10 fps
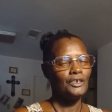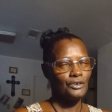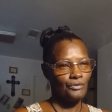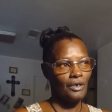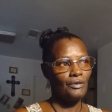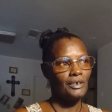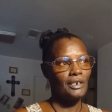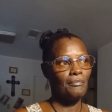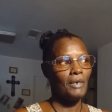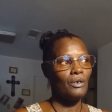Be stronger
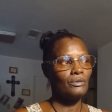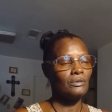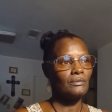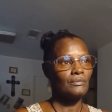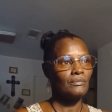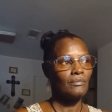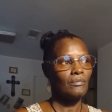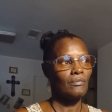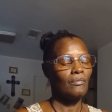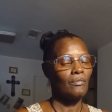than most.
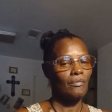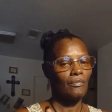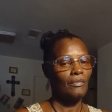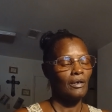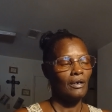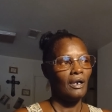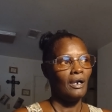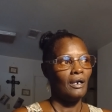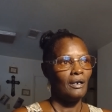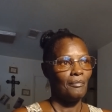
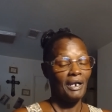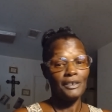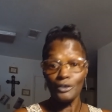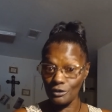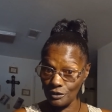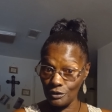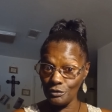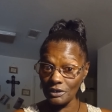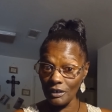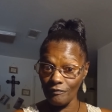But I need you to
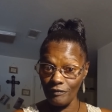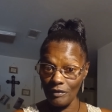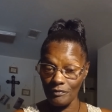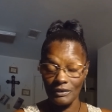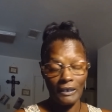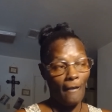do something for me.